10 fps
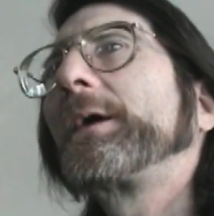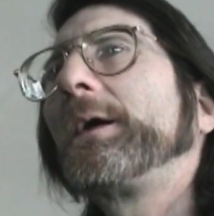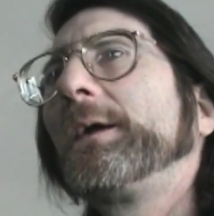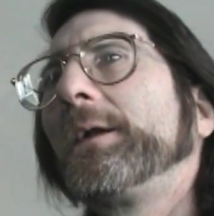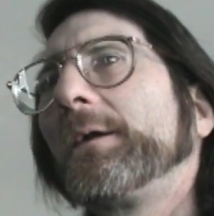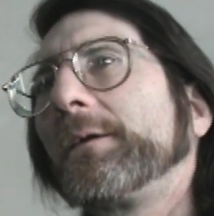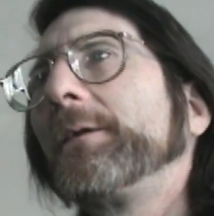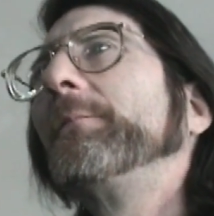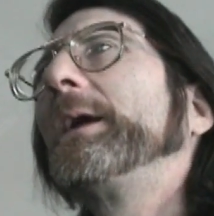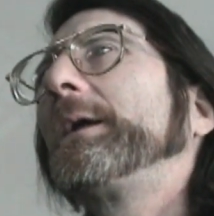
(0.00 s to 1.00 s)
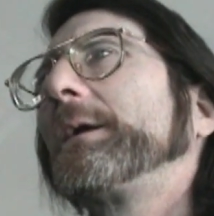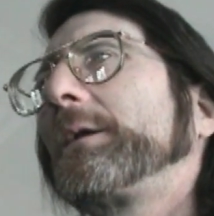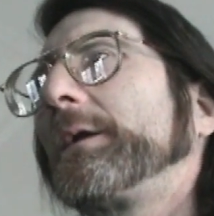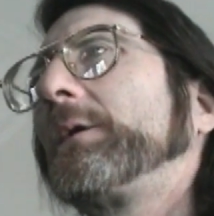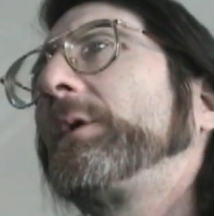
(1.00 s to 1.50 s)
kind of make it
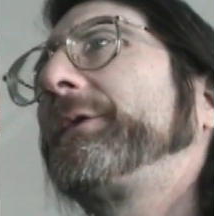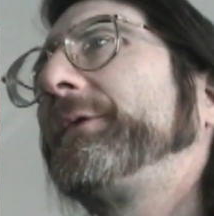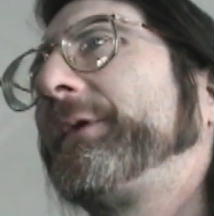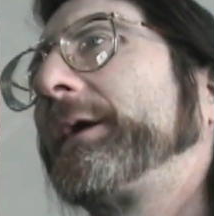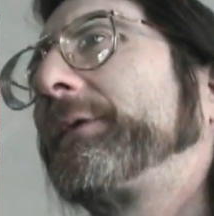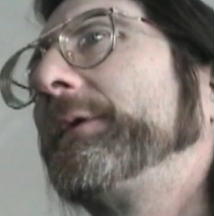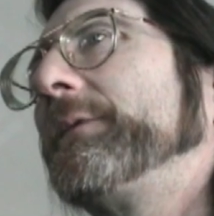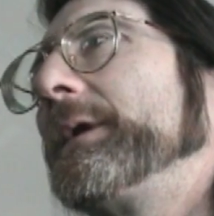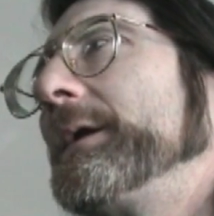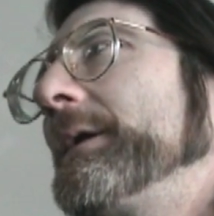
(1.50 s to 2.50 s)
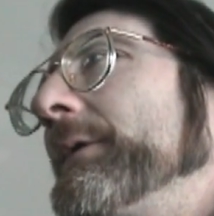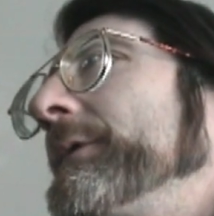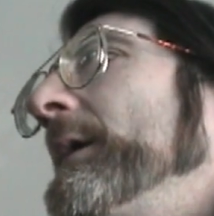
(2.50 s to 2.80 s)
clear what this activity is.